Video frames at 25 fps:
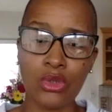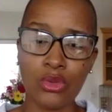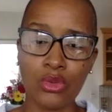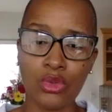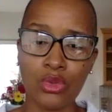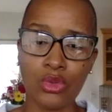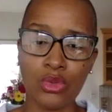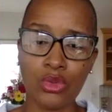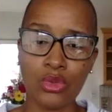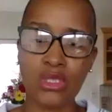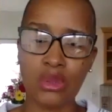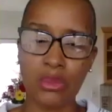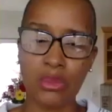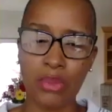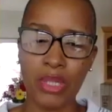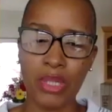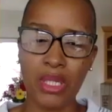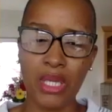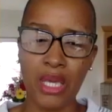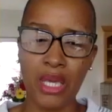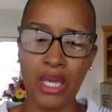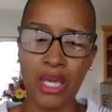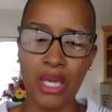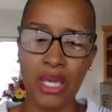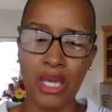just to be
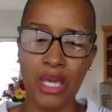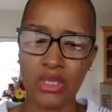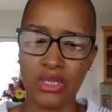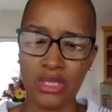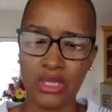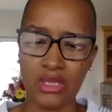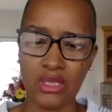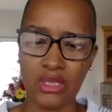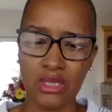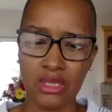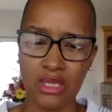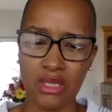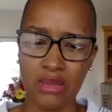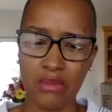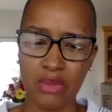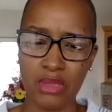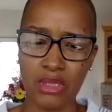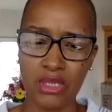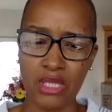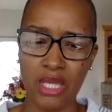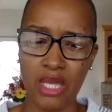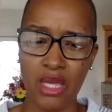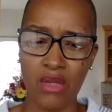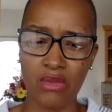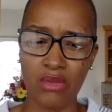able to center
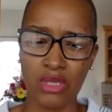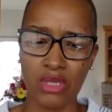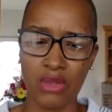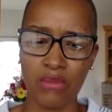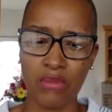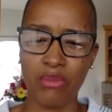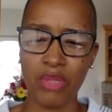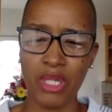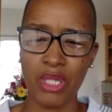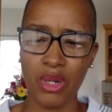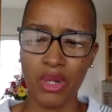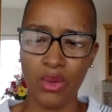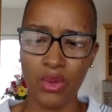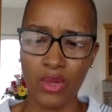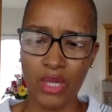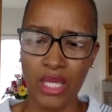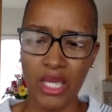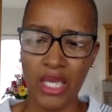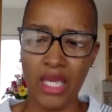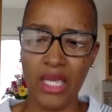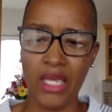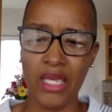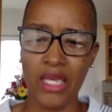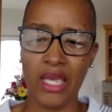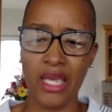themselves and be
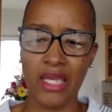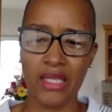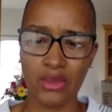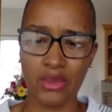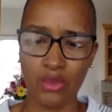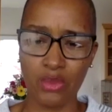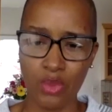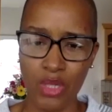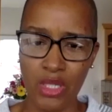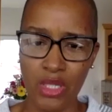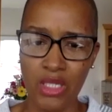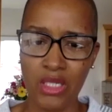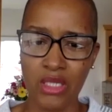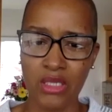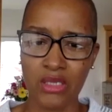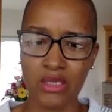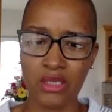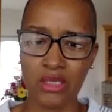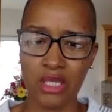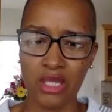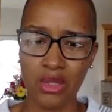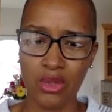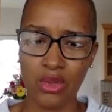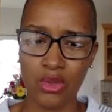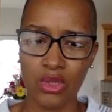okay as we
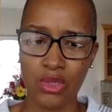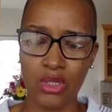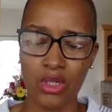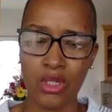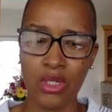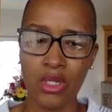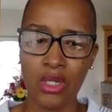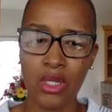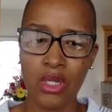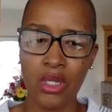continue to